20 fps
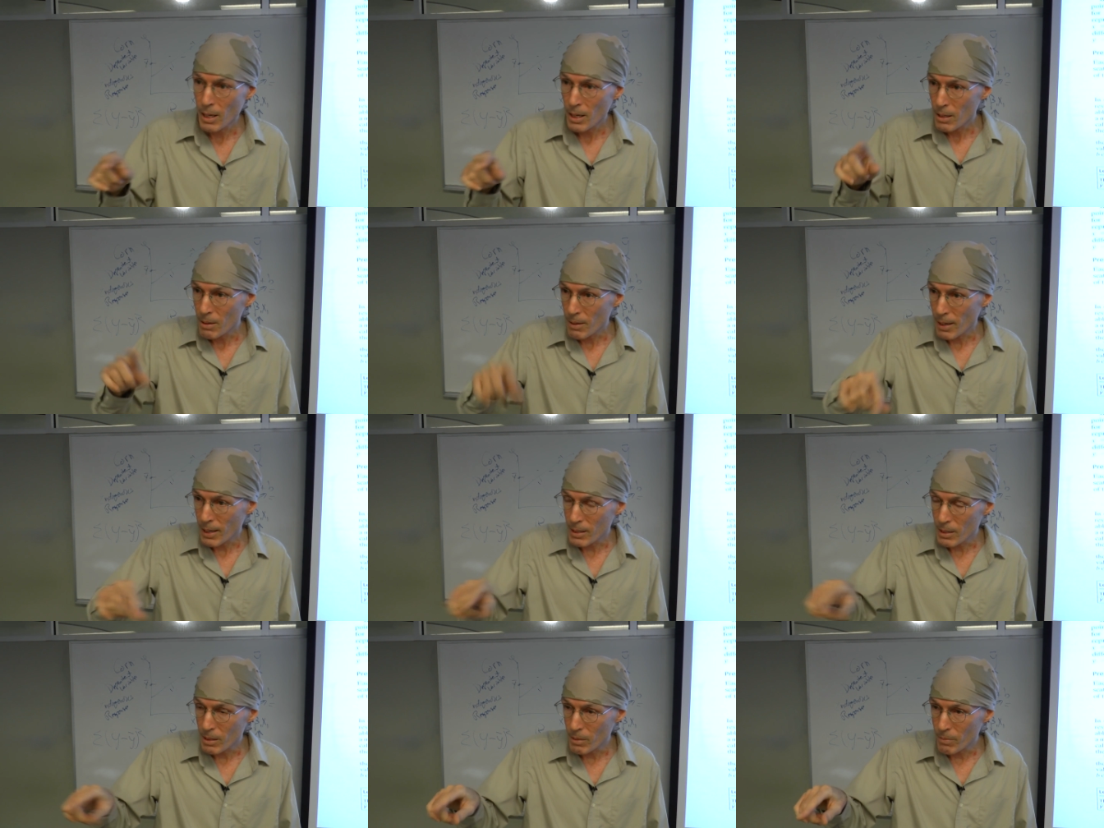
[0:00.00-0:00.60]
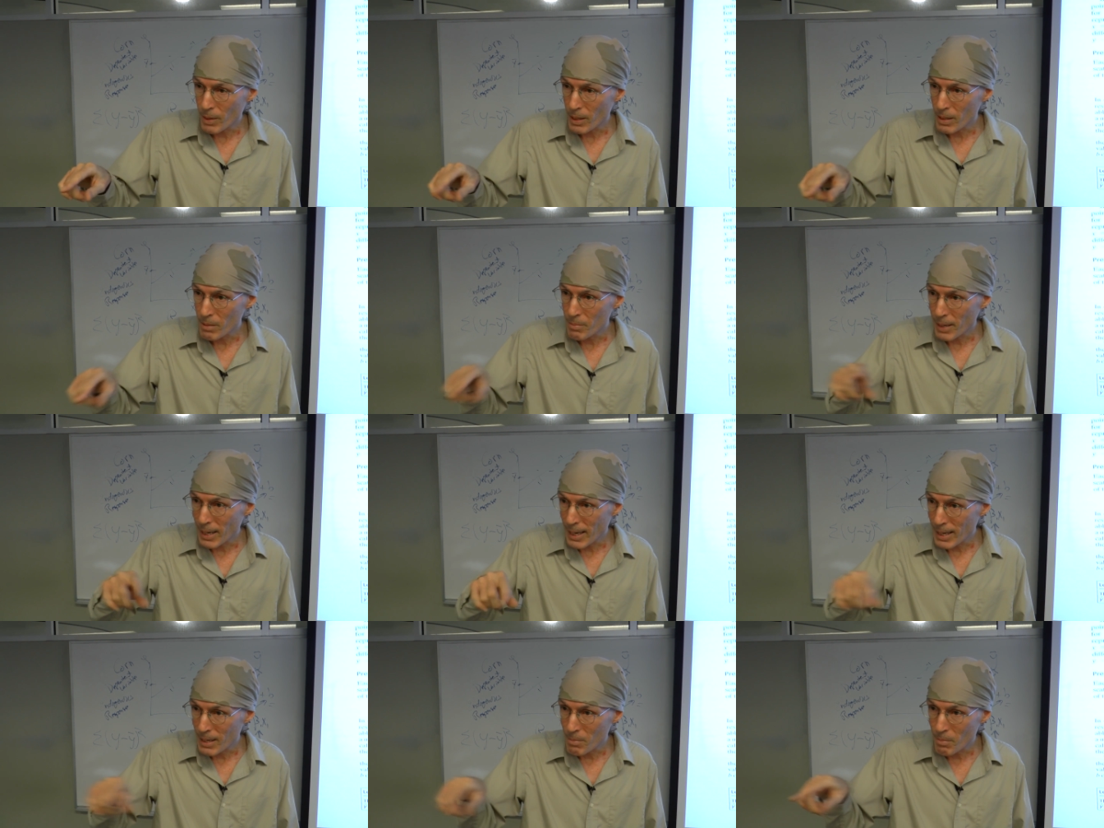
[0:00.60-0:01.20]
you had to divide by
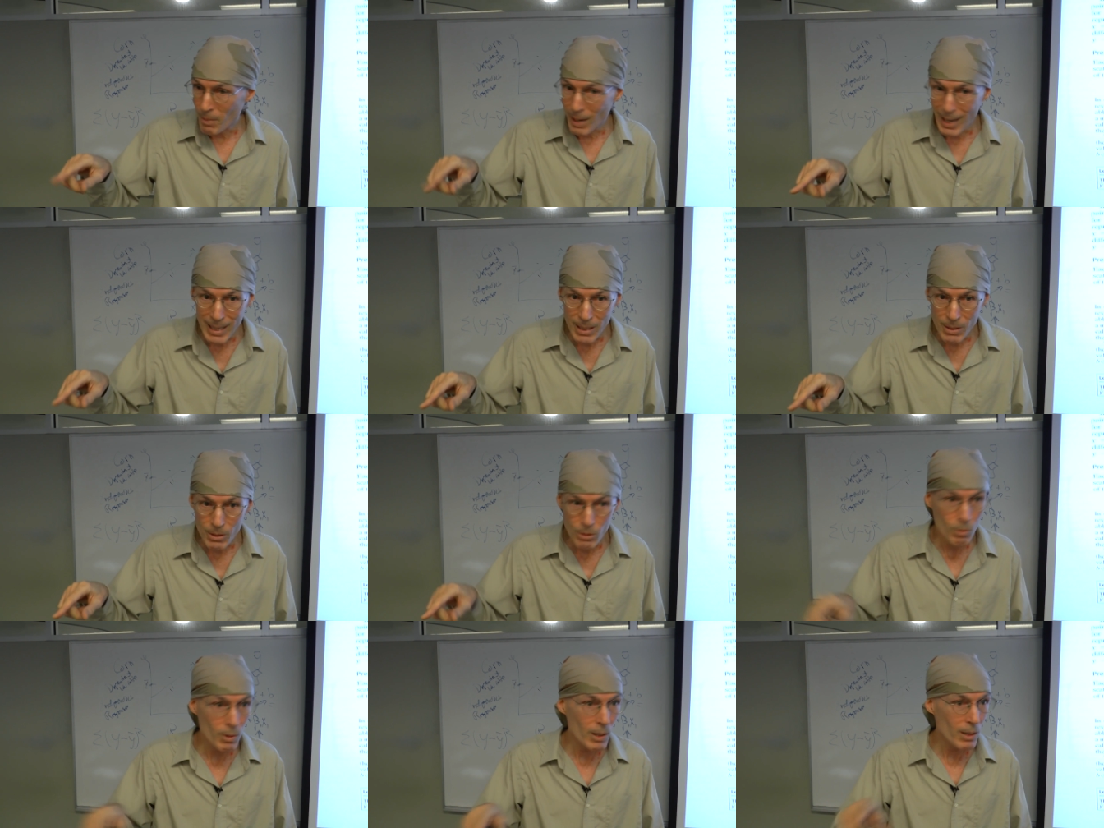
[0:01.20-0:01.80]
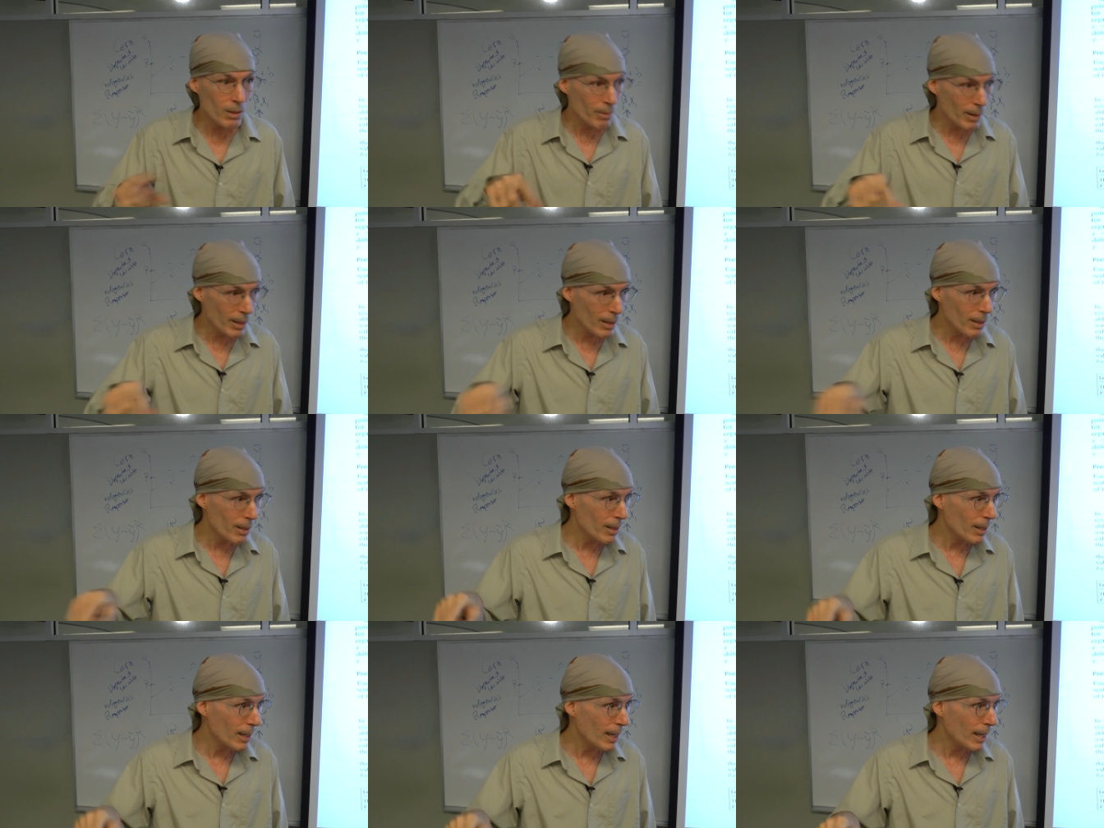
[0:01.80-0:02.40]
n minus 1 rather
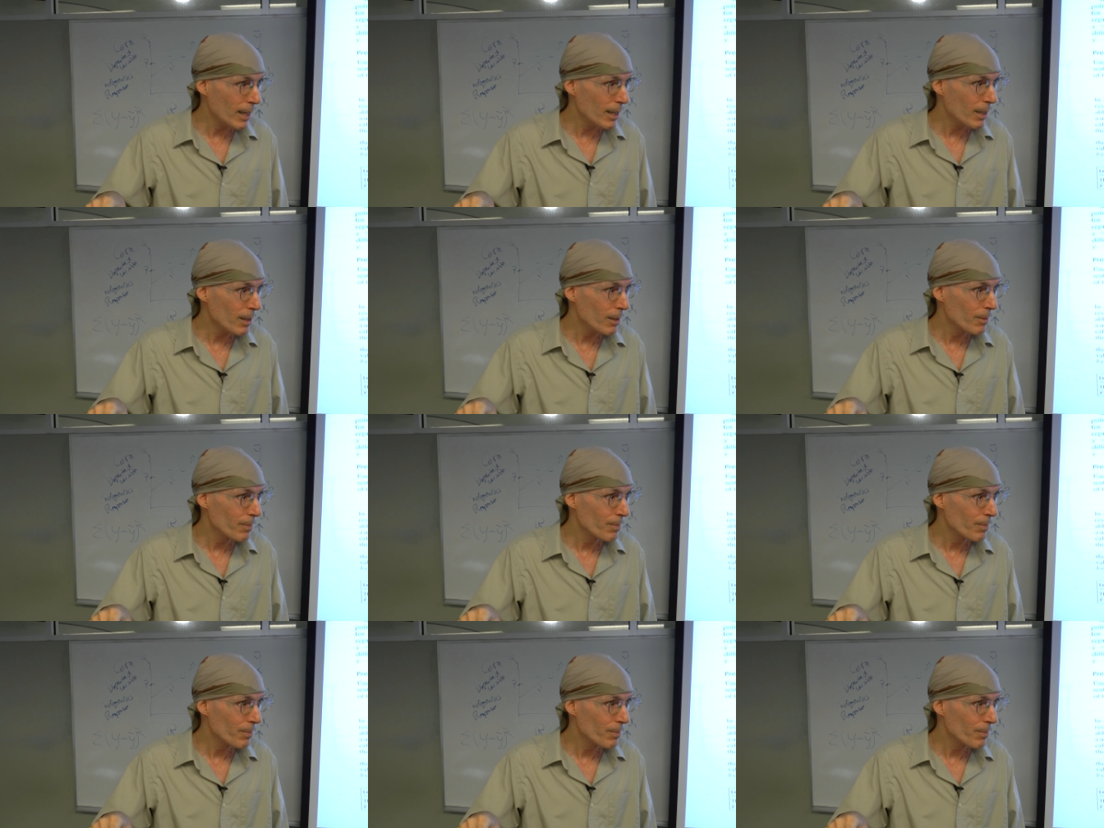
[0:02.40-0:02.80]
than n.